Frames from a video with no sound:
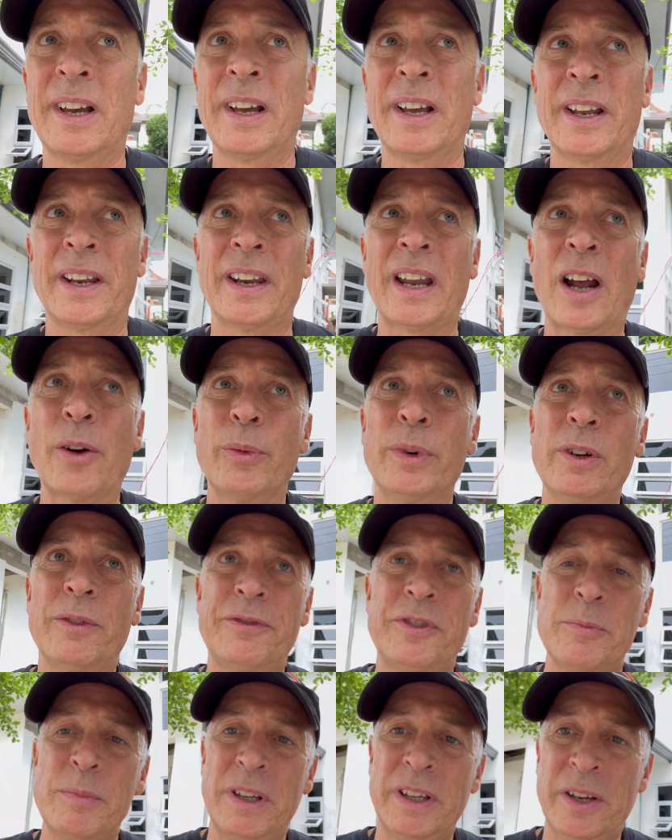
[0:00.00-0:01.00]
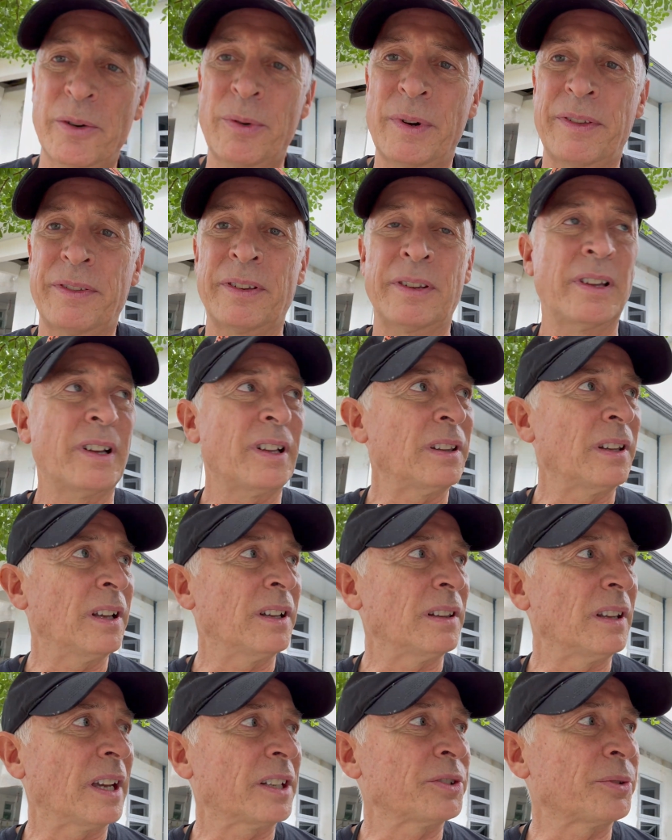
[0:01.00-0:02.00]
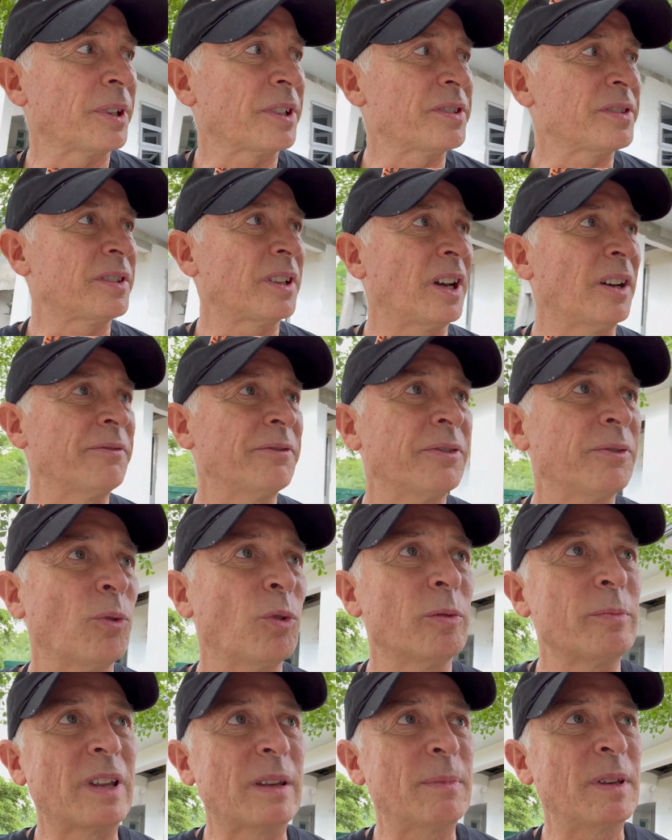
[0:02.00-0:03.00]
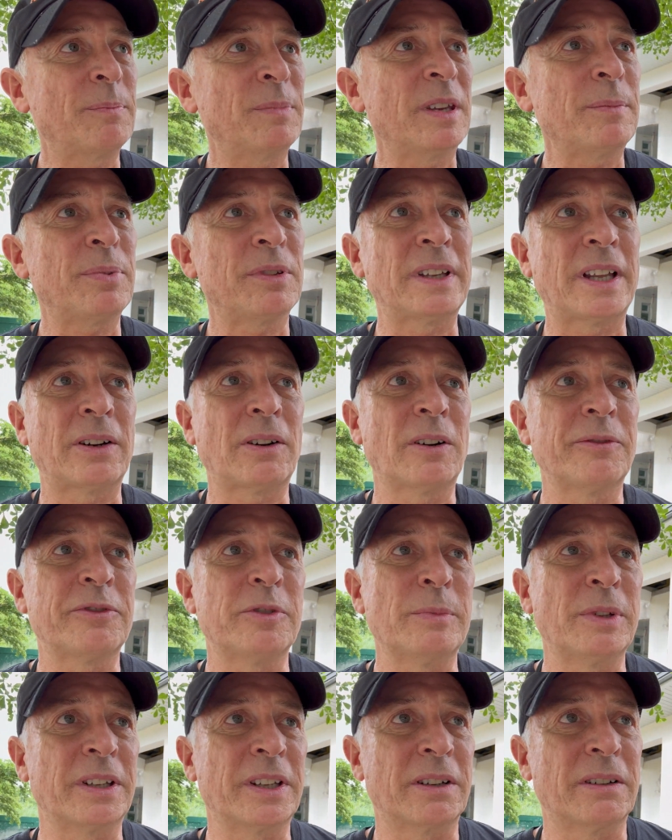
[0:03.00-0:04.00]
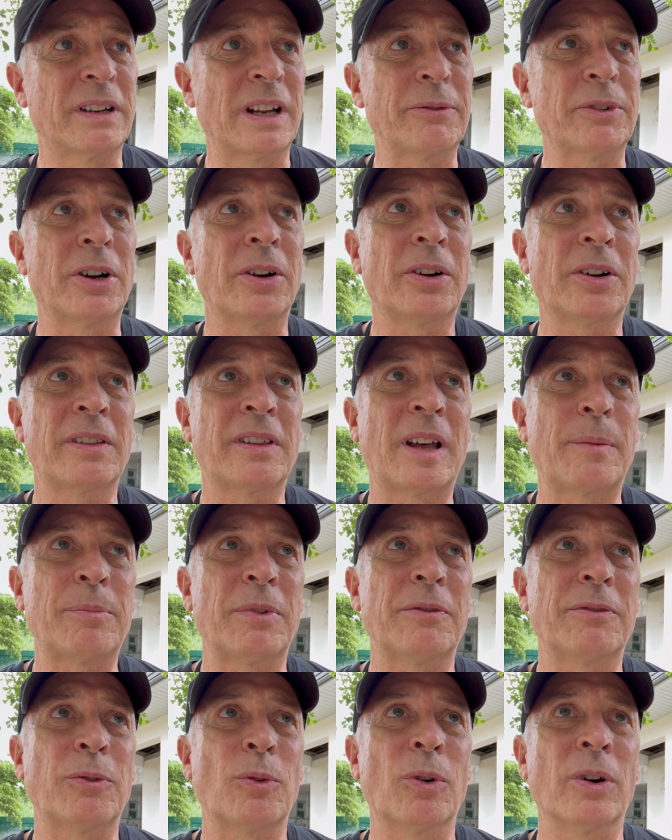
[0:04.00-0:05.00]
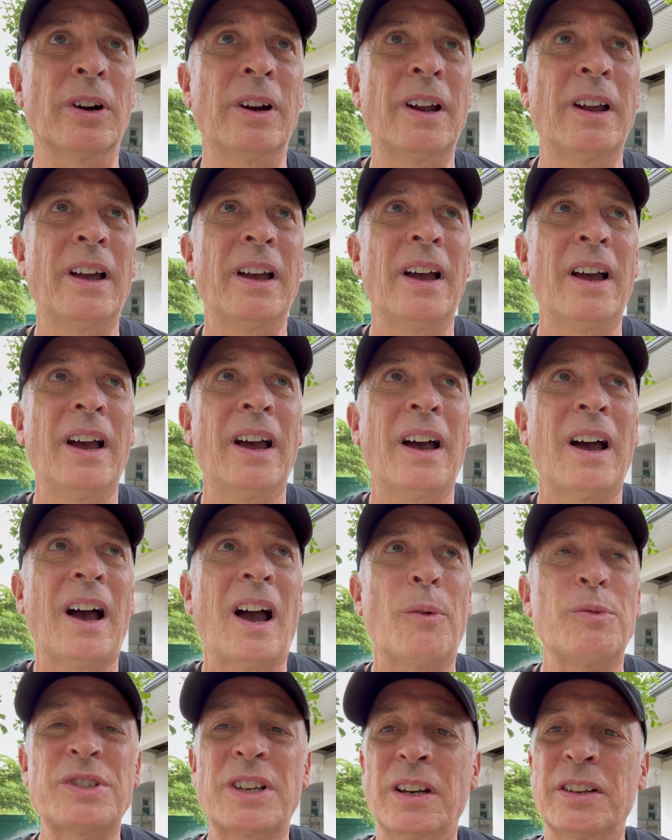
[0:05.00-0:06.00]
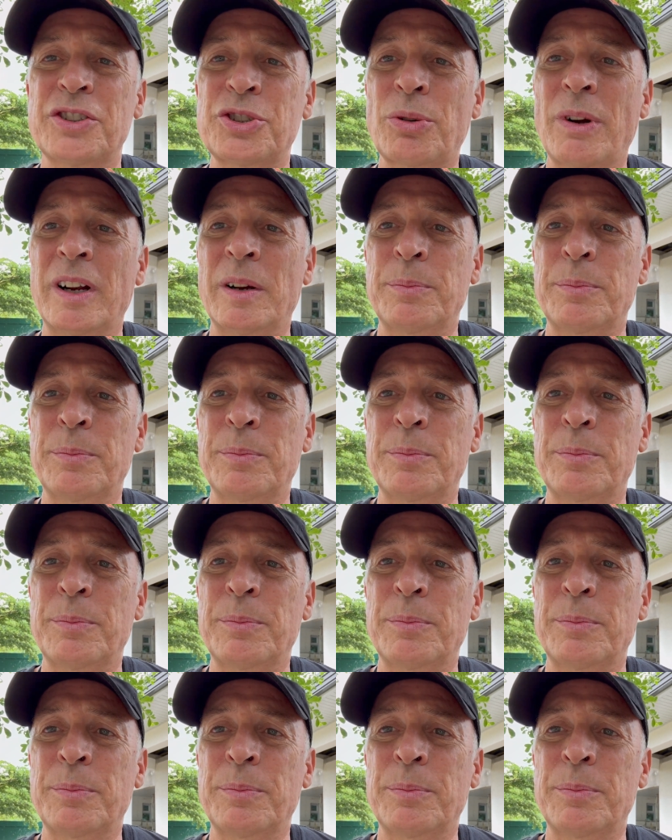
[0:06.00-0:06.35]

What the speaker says: not real familiar with electric stuff, or maybe people that are familiar, never heard of that before, I was going to try to